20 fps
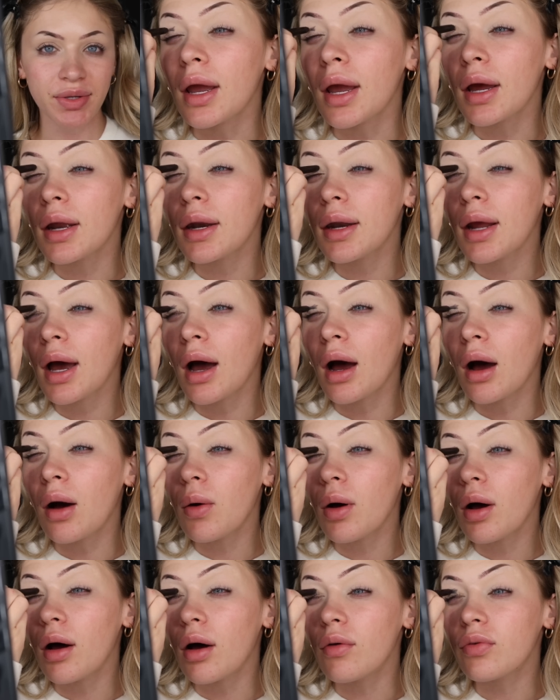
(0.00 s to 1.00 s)
And
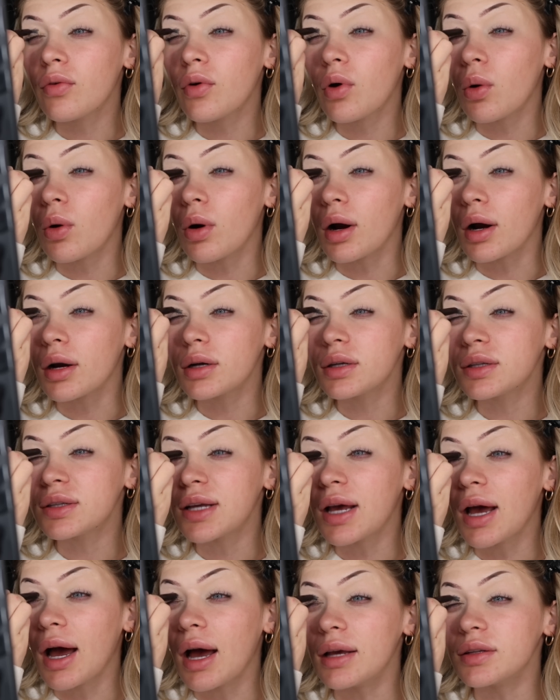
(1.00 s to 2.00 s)
now, of
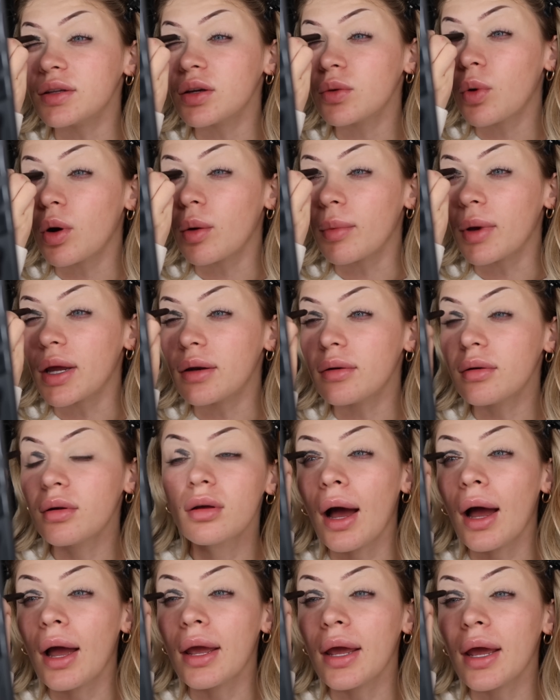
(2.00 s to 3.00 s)
course, as a woman,
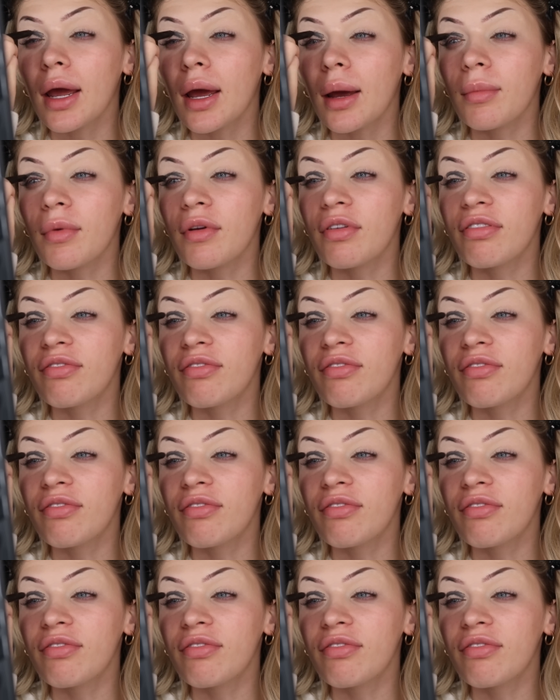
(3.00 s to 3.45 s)
I am